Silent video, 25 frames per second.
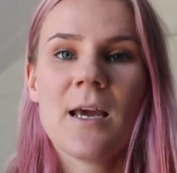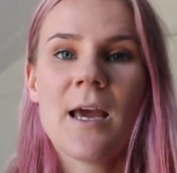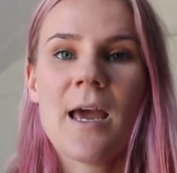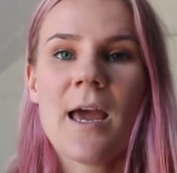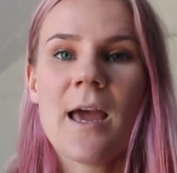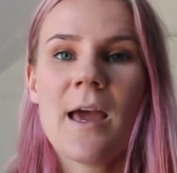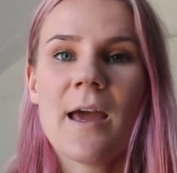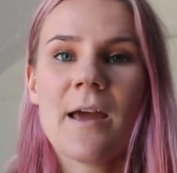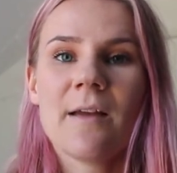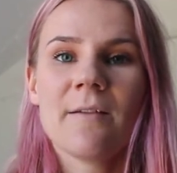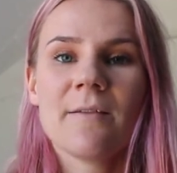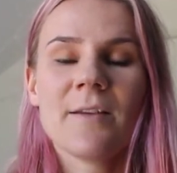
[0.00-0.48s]

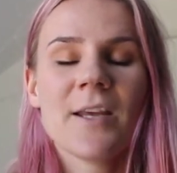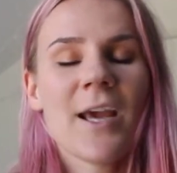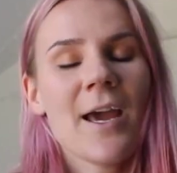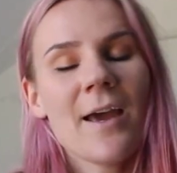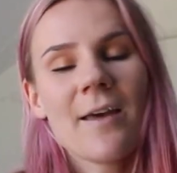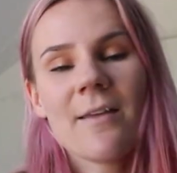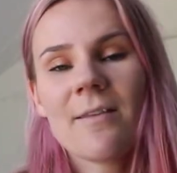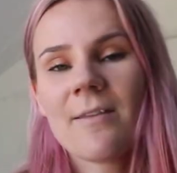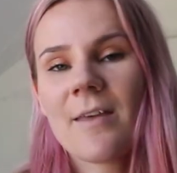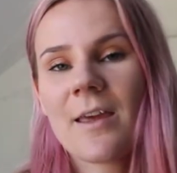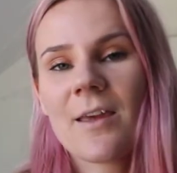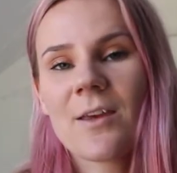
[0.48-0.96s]
And
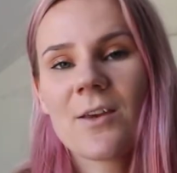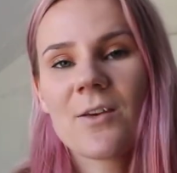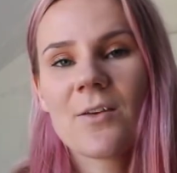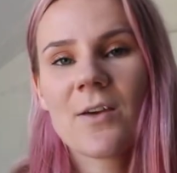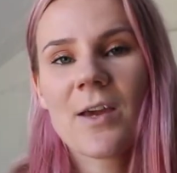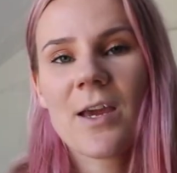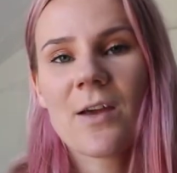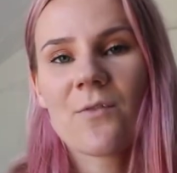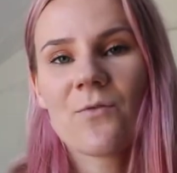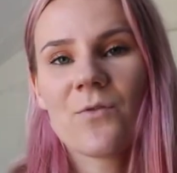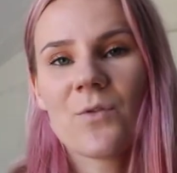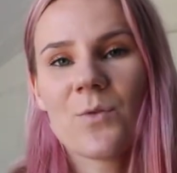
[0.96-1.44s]
yeah, thank you
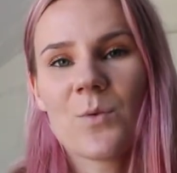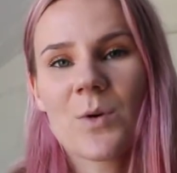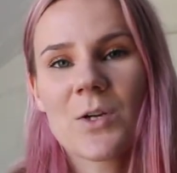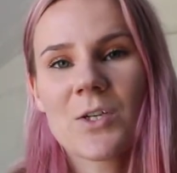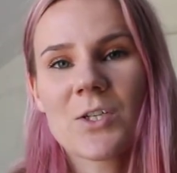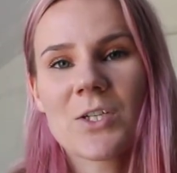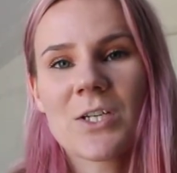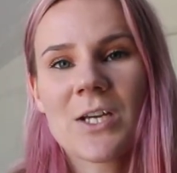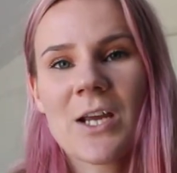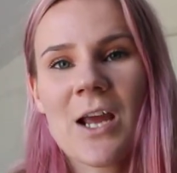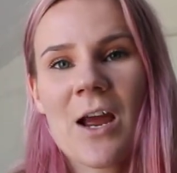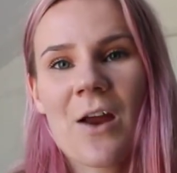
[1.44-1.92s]
again for
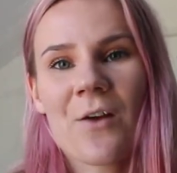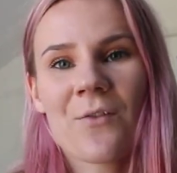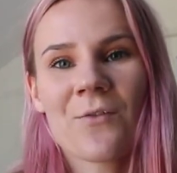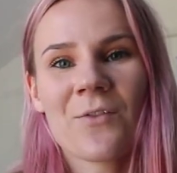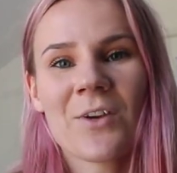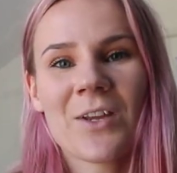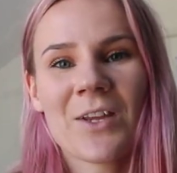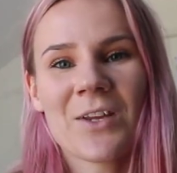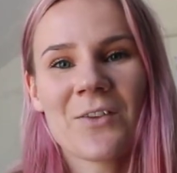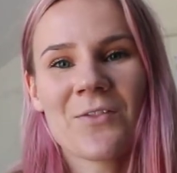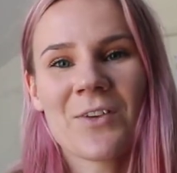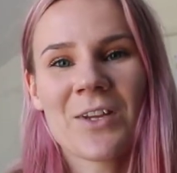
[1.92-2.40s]
watching. I
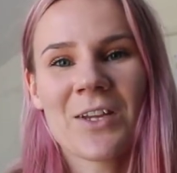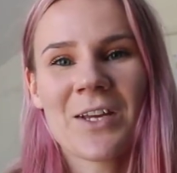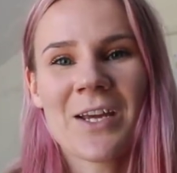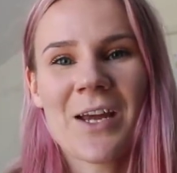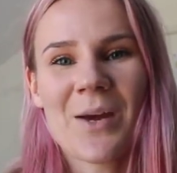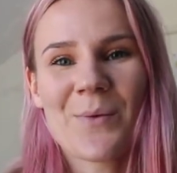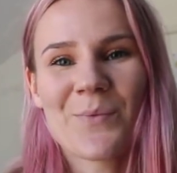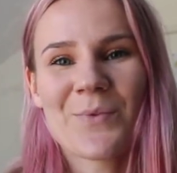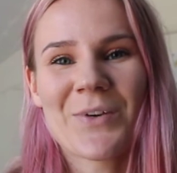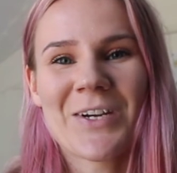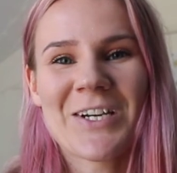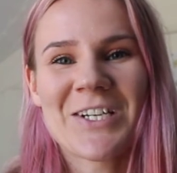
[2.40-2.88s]
really, really
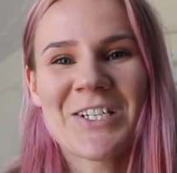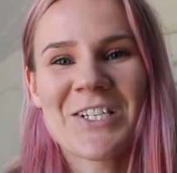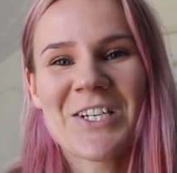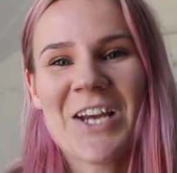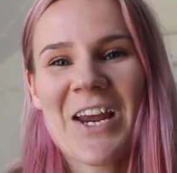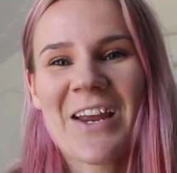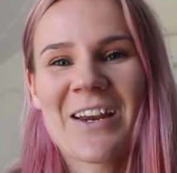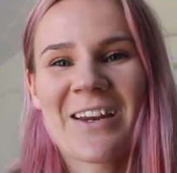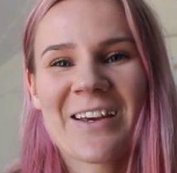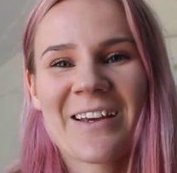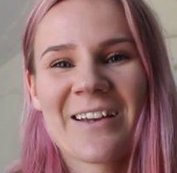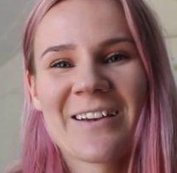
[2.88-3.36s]

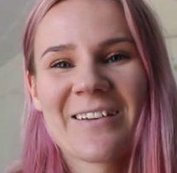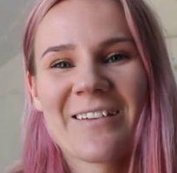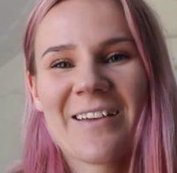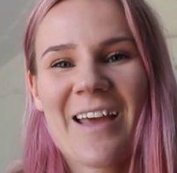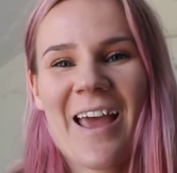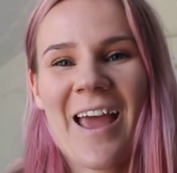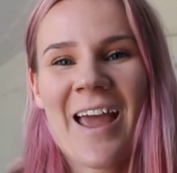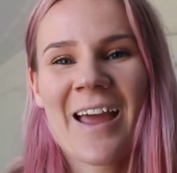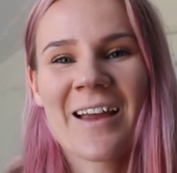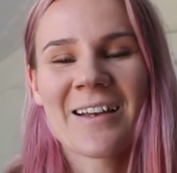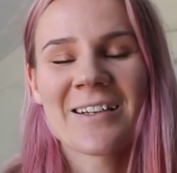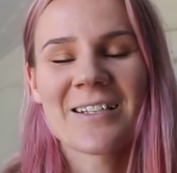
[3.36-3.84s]
appreciate it,
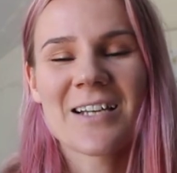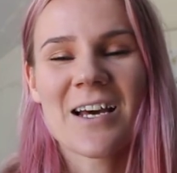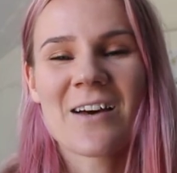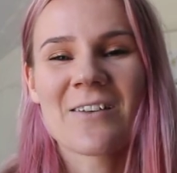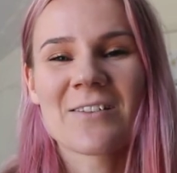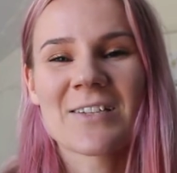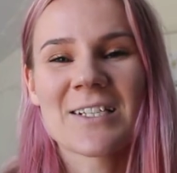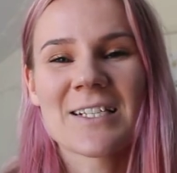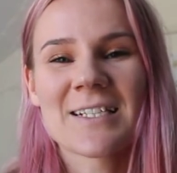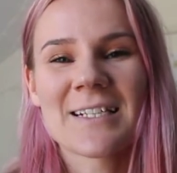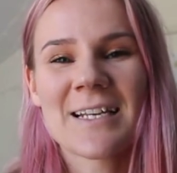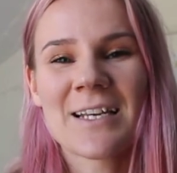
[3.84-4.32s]
and
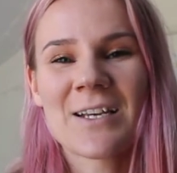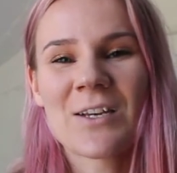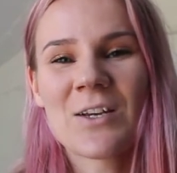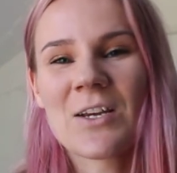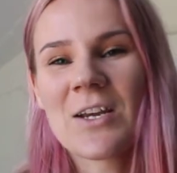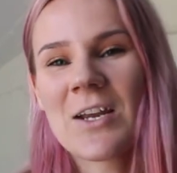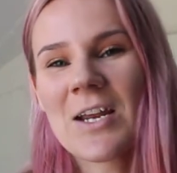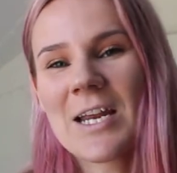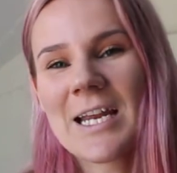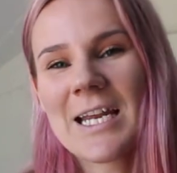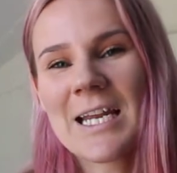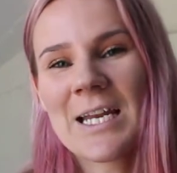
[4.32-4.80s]
I'll
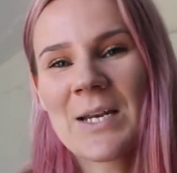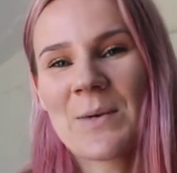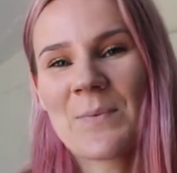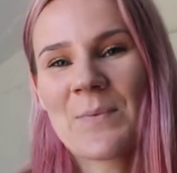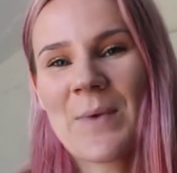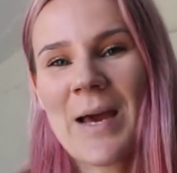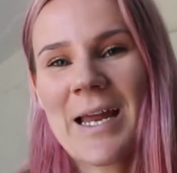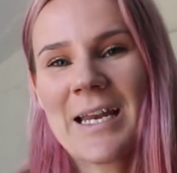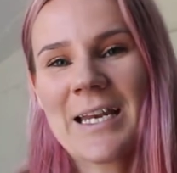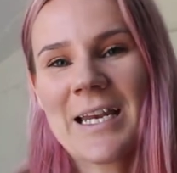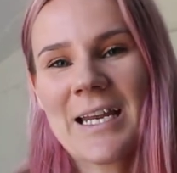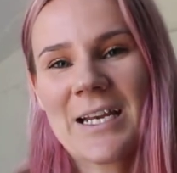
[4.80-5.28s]
see you in
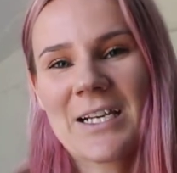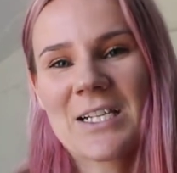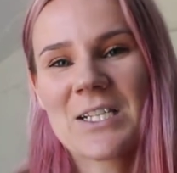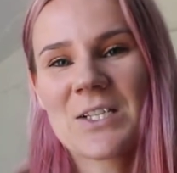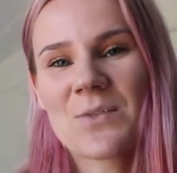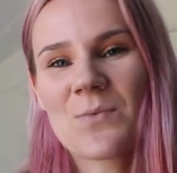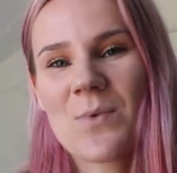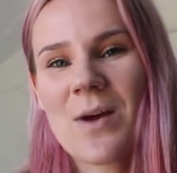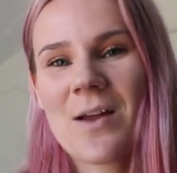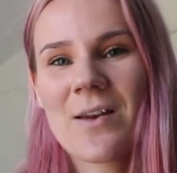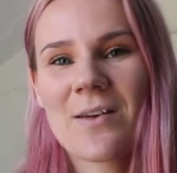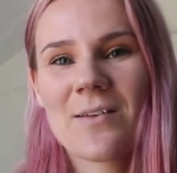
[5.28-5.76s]
my
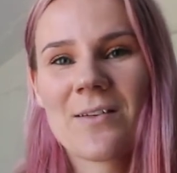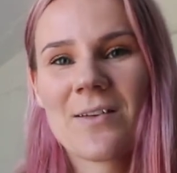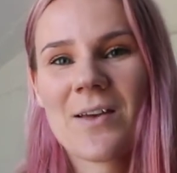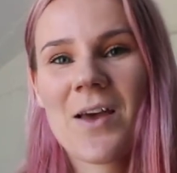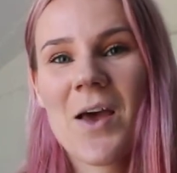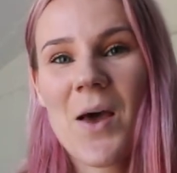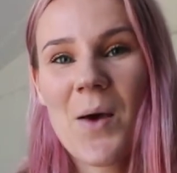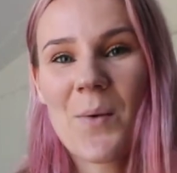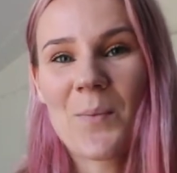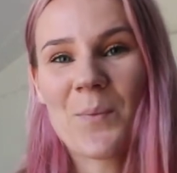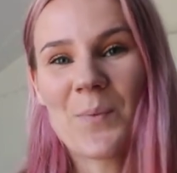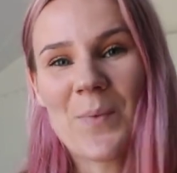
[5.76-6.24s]
next one.
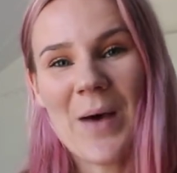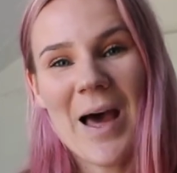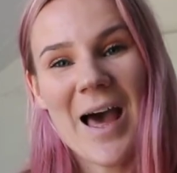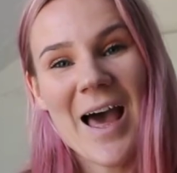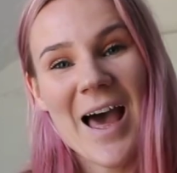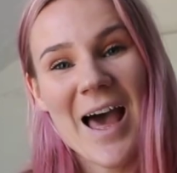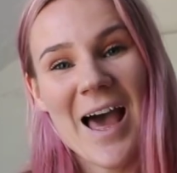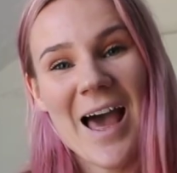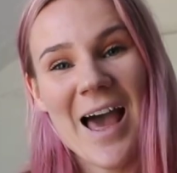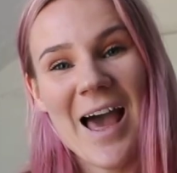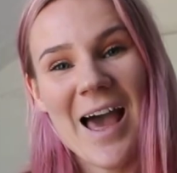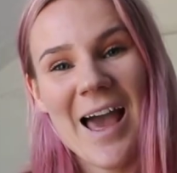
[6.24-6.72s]

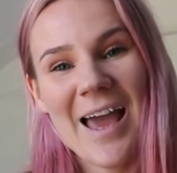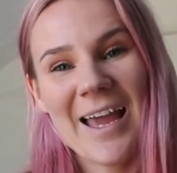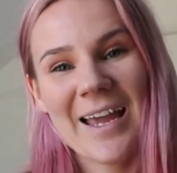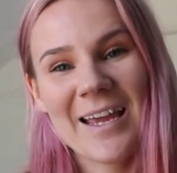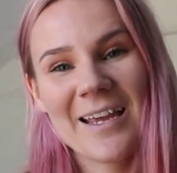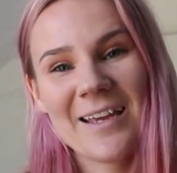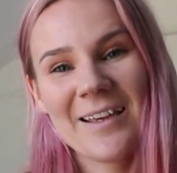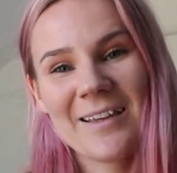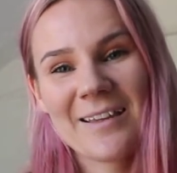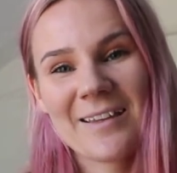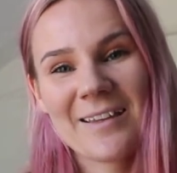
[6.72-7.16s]
Bye!